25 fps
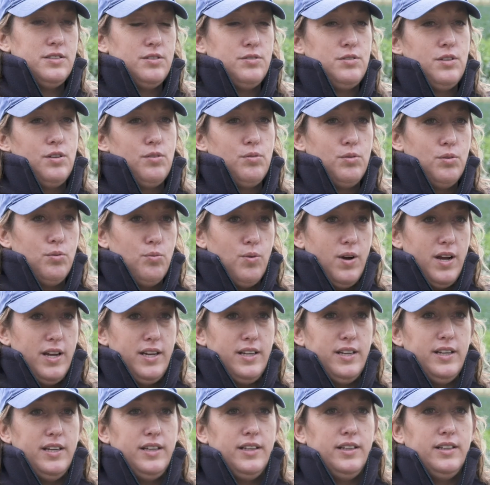So done on the
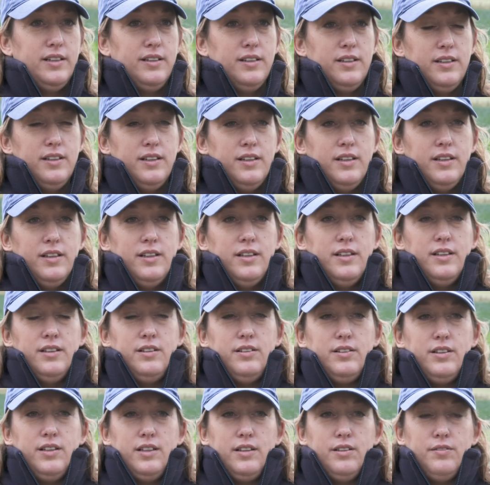weighing,
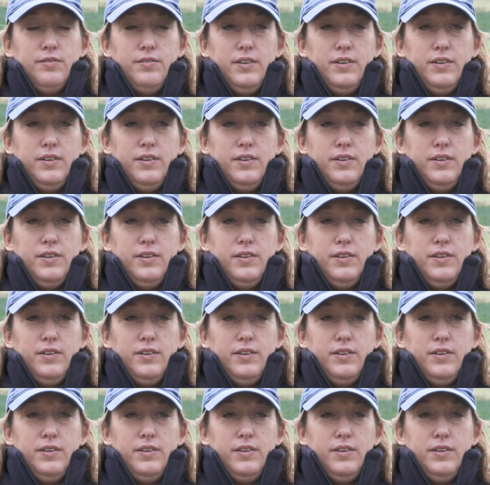looking at the